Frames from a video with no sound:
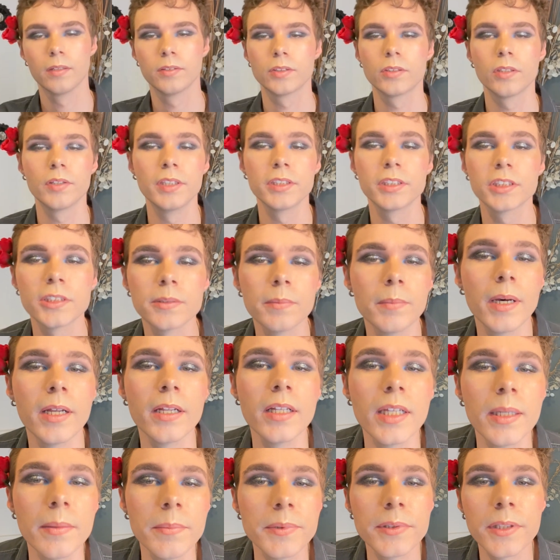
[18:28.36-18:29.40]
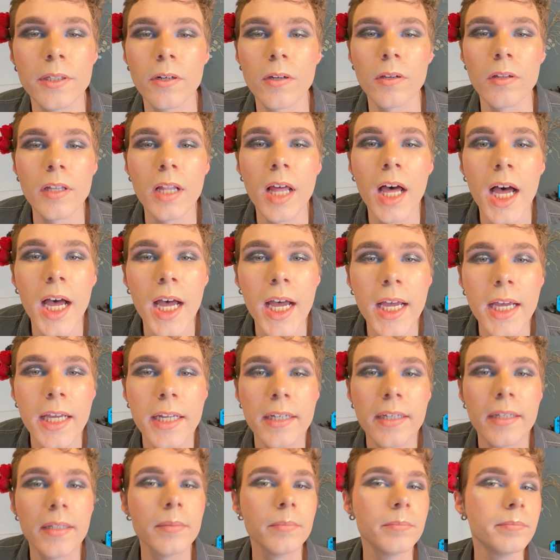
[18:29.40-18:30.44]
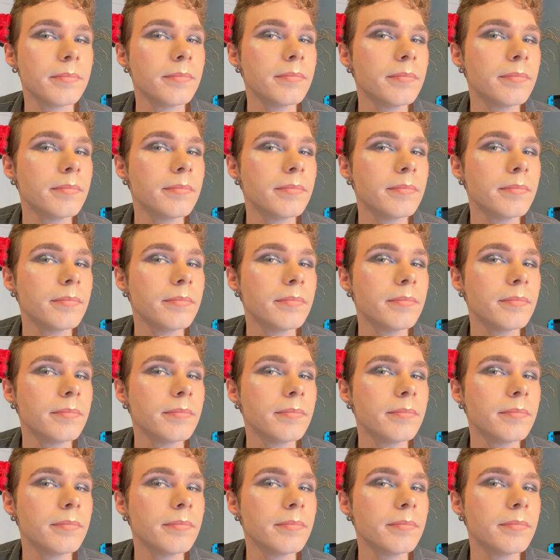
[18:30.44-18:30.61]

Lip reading: So this is my lips that are lined.